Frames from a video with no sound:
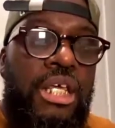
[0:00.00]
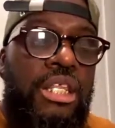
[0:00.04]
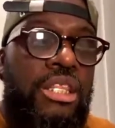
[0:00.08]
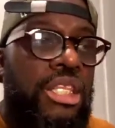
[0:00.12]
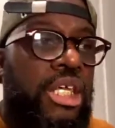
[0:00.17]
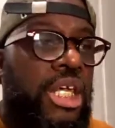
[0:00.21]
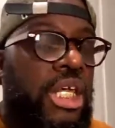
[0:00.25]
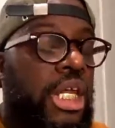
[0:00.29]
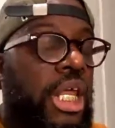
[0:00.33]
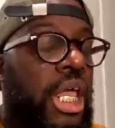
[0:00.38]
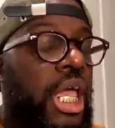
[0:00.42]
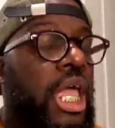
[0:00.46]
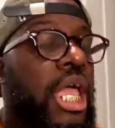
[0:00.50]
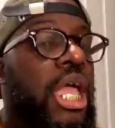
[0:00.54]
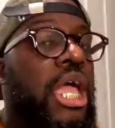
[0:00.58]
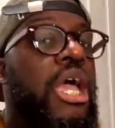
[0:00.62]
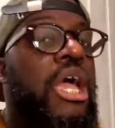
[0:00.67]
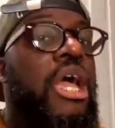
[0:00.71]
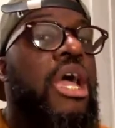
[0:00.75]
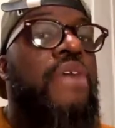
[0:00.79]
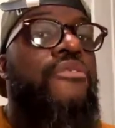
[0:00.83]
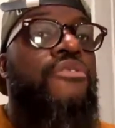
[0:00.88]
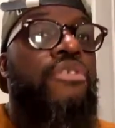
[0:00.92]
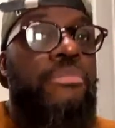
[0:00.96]
then
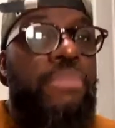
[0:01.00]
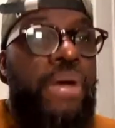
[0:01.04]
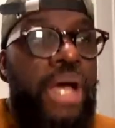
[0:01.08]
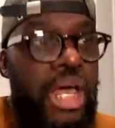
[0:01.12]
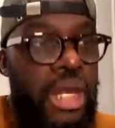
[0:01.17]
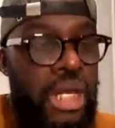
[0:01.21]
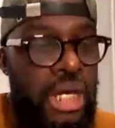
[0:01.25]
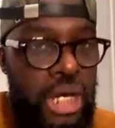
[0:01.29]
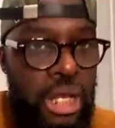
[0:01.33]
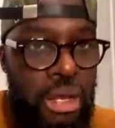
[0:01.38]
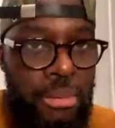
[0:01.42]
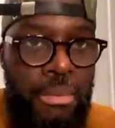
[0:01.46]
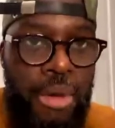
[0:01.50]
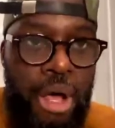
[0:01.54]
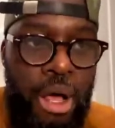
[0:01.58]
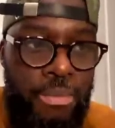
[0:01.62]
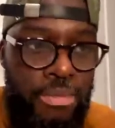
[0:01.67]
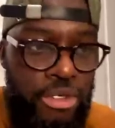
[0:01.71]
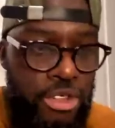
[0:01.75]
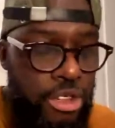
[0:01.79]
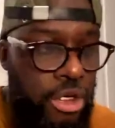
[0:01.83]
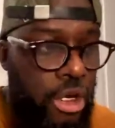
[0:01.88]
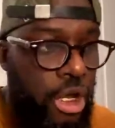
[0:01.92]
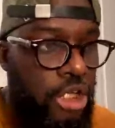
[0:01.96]
everybody and their
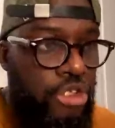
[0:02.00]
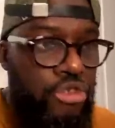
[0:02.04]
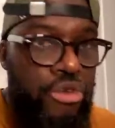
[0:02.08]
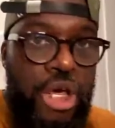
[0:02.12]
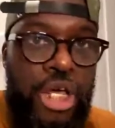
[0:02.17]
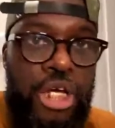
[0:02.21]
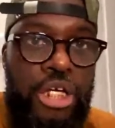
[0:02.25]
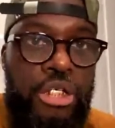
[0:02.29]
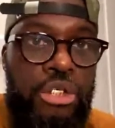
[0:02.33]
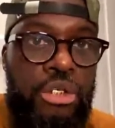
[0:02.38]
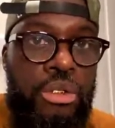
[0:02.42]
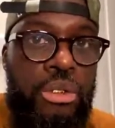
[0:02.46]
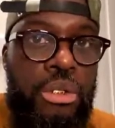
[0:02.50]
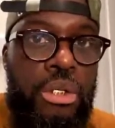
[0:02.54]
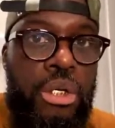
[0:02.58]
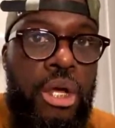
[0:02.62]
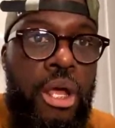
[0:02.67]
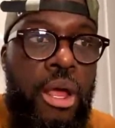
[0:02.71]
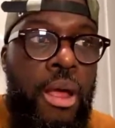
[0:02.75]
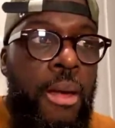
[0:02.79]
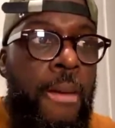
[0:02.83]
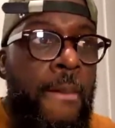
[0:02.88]
mama start trying to do it.